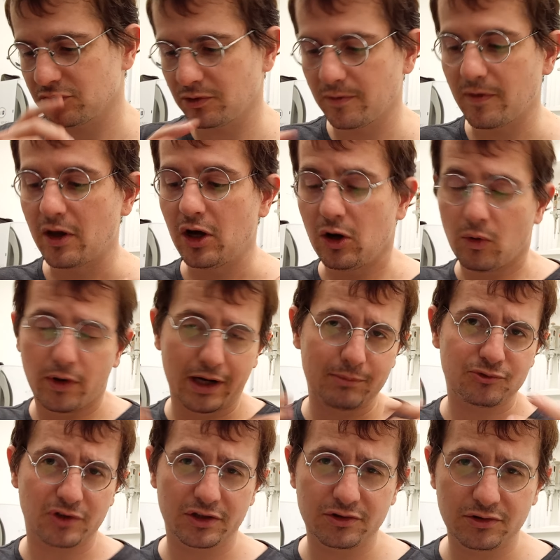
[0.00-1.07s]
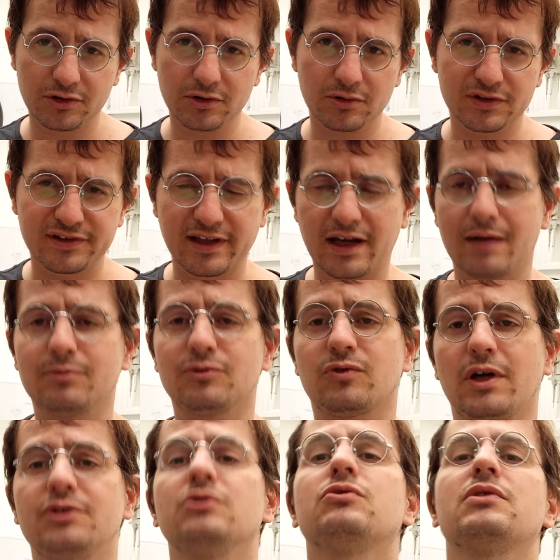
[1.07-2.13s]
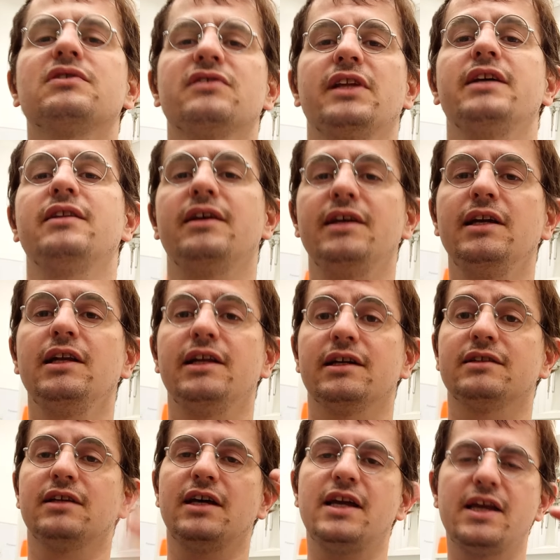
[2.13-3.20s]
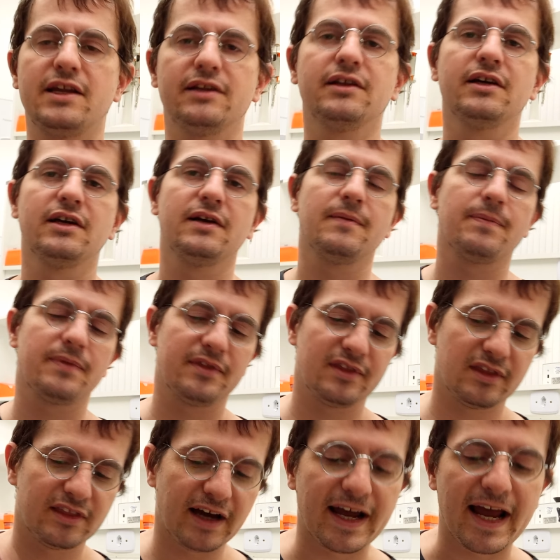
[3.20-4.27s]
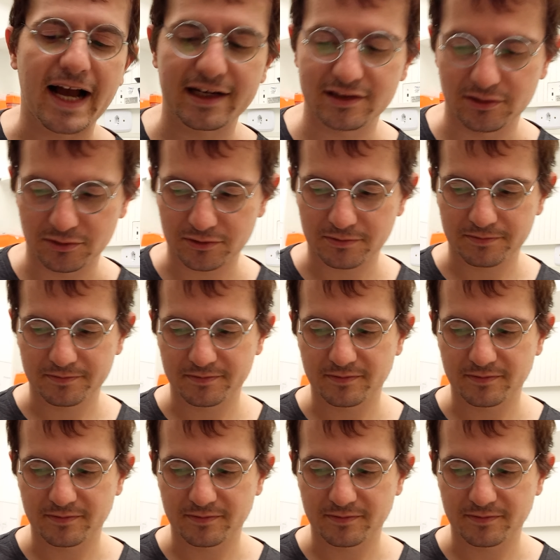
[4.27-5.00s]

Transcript: So what I'm trying to do is that I'm trying to translate the Iliad in diactyls.